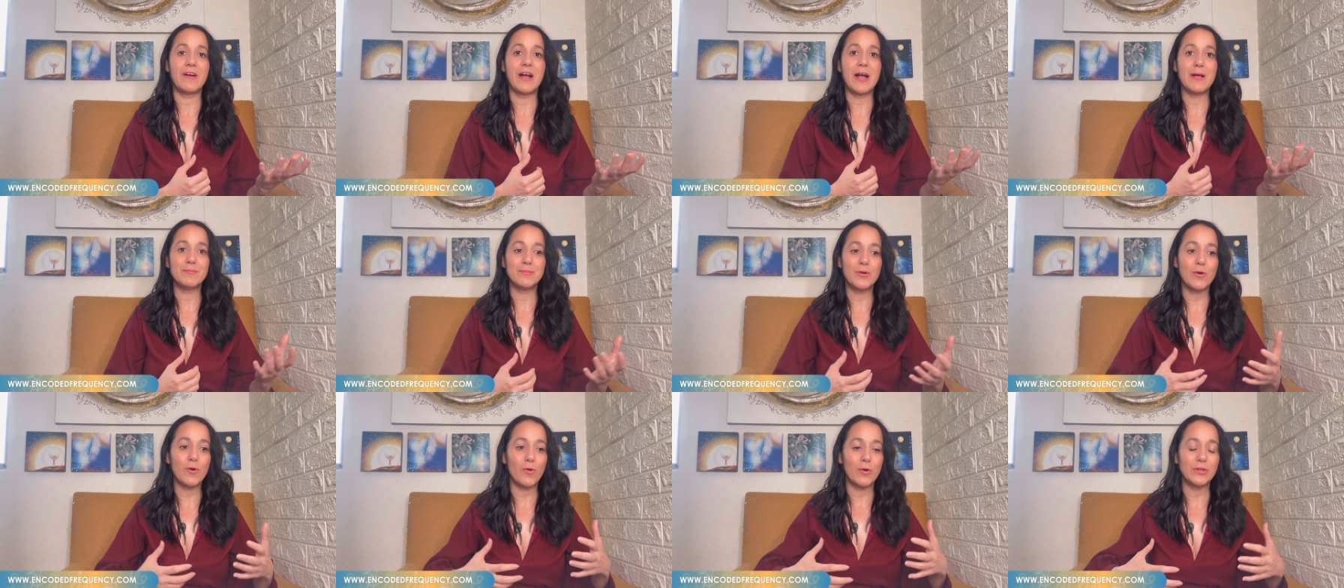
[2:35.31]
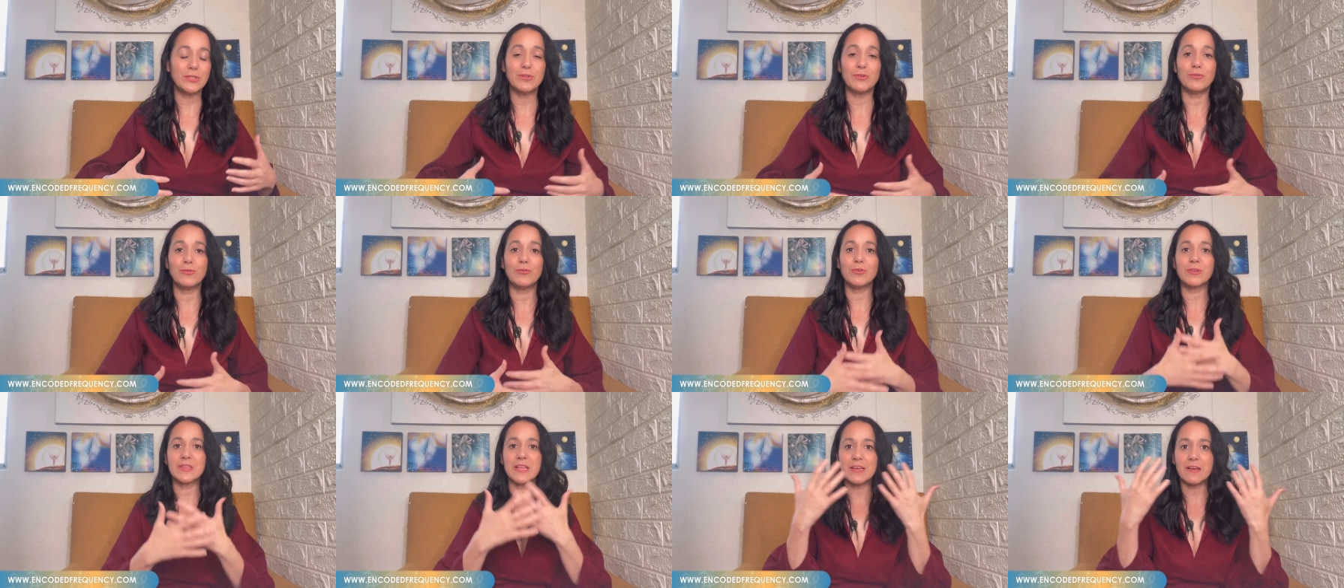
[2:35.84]
I'm going to
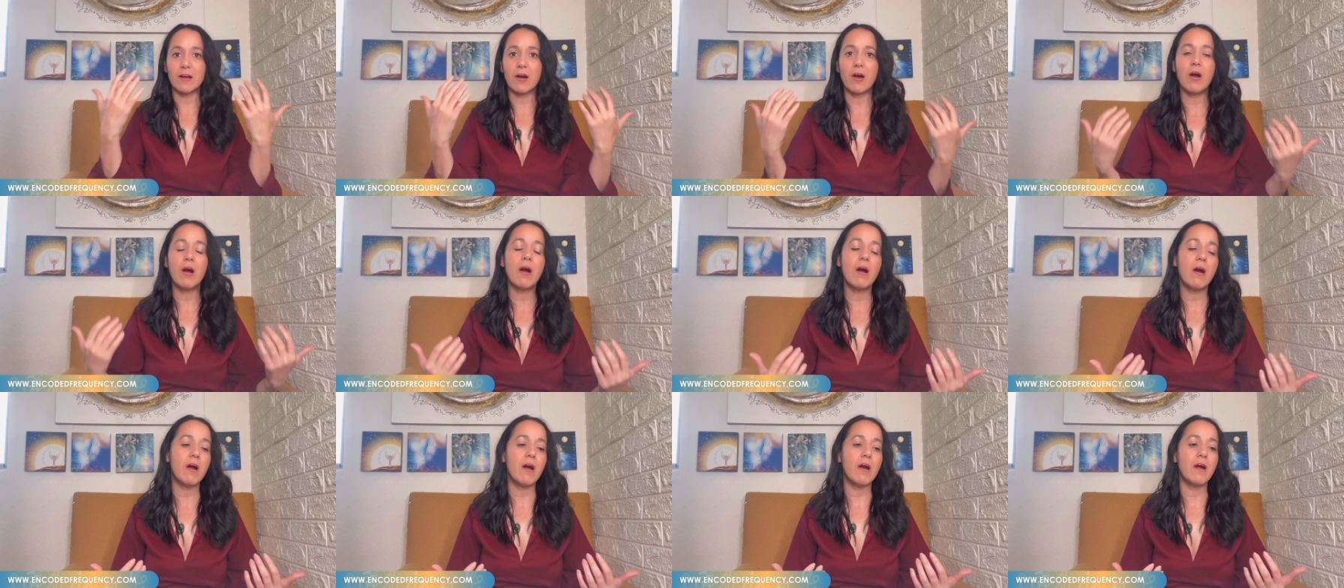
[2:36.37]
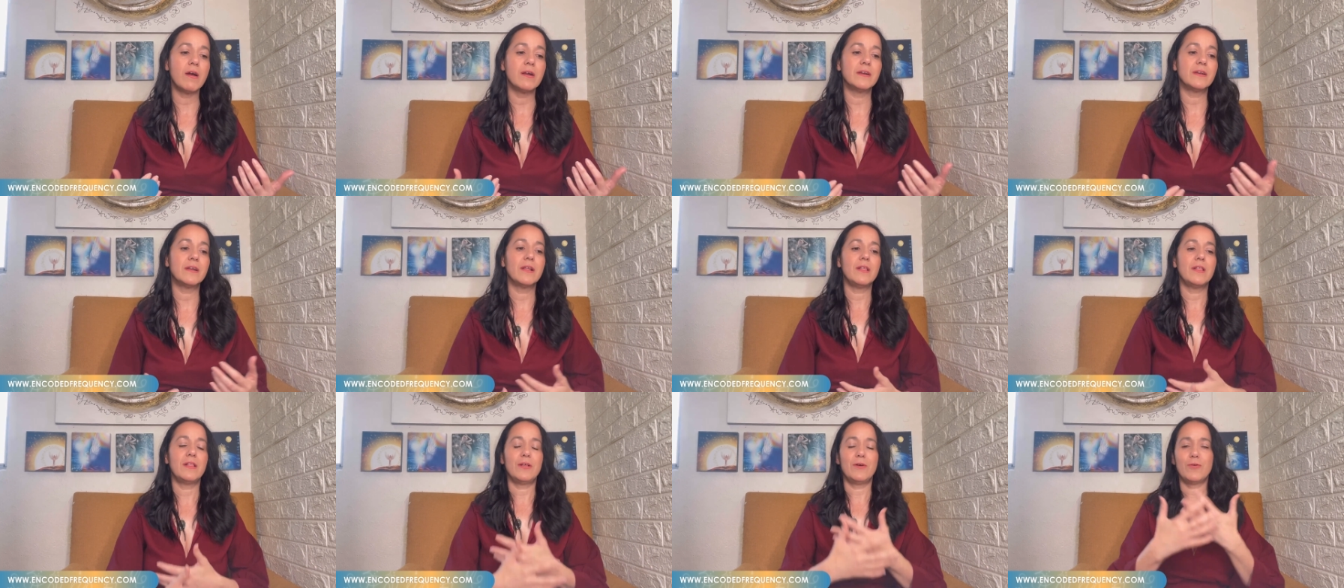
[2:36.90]
look like a heart
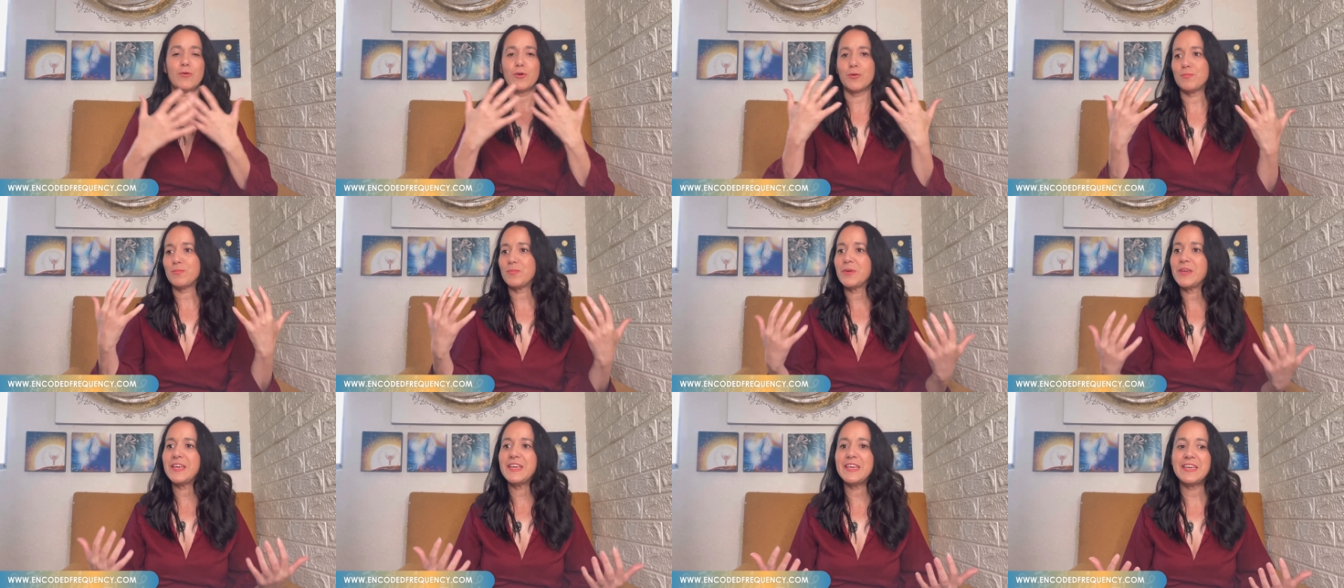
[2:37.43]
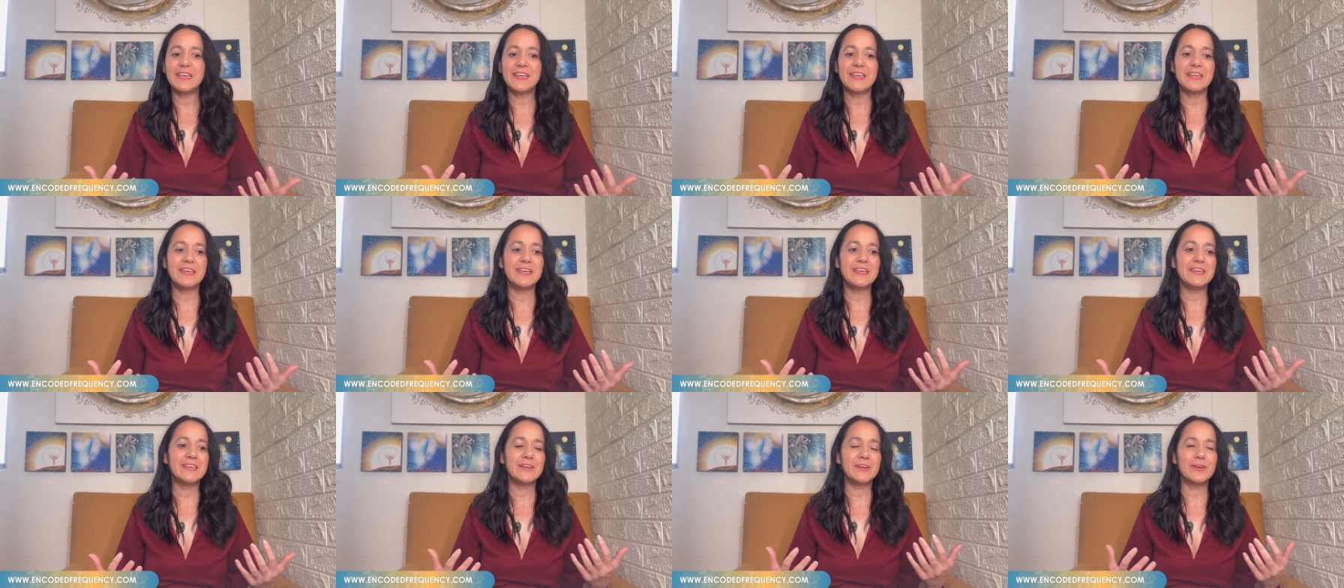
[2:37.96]
or
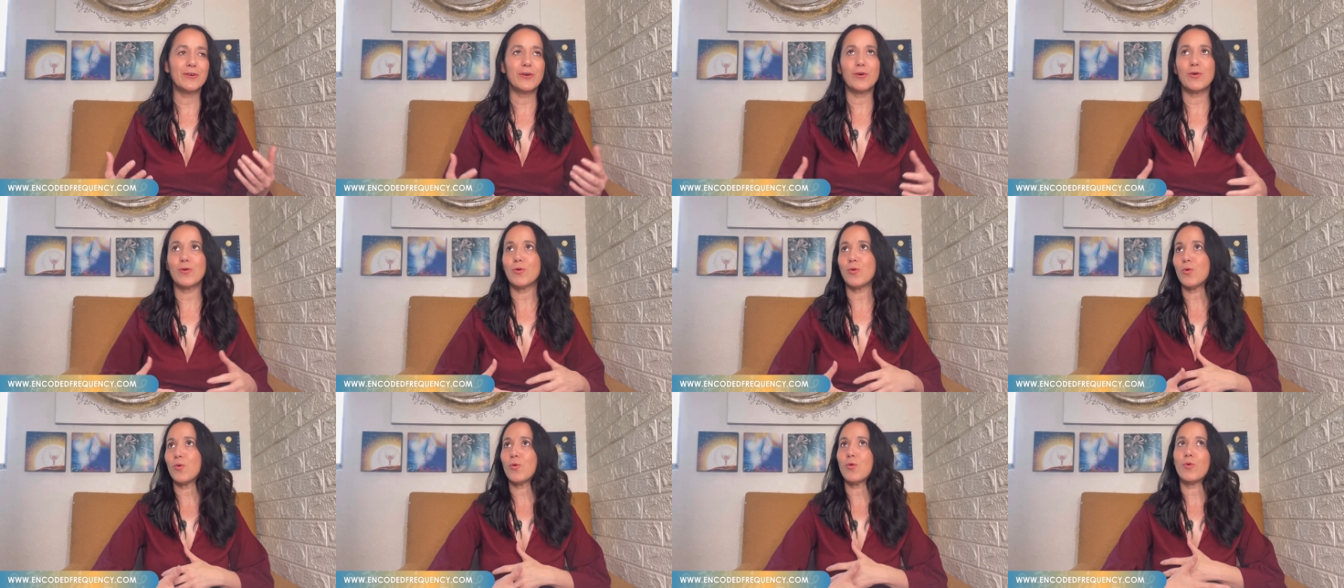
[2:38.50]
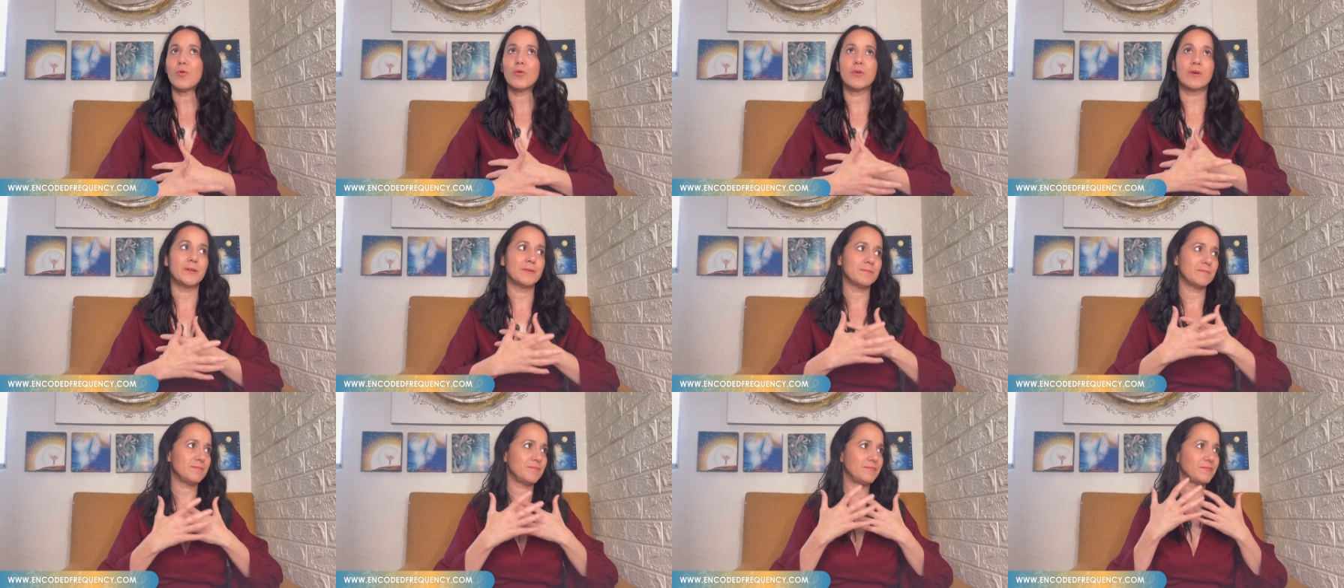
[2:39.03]
pink
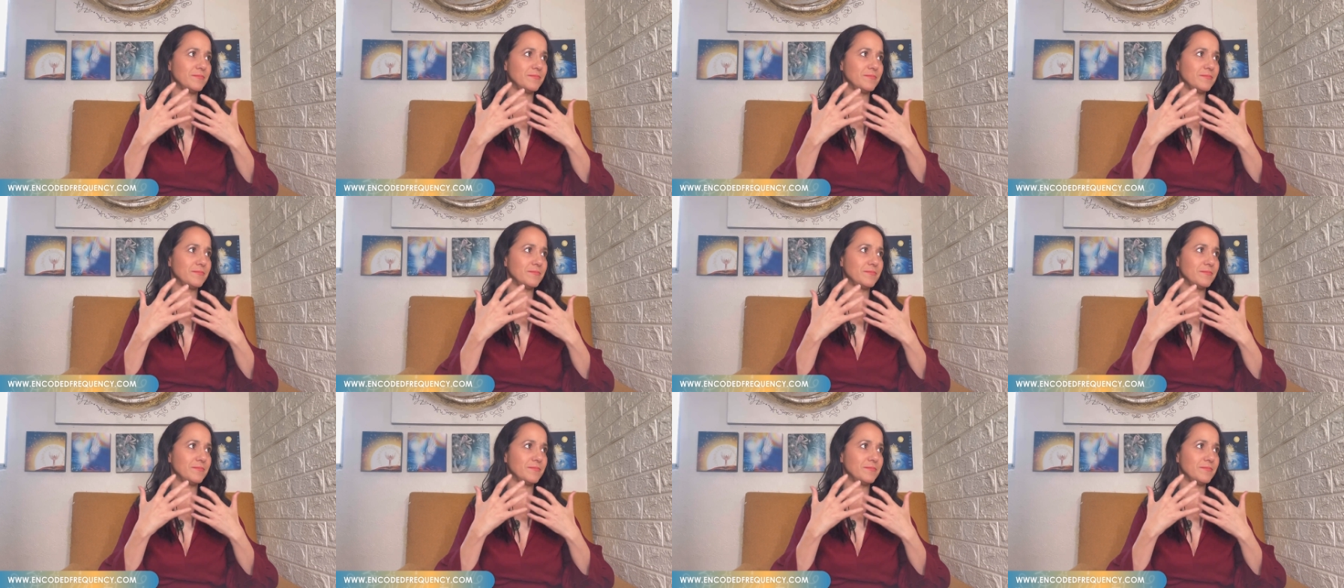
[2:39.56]
or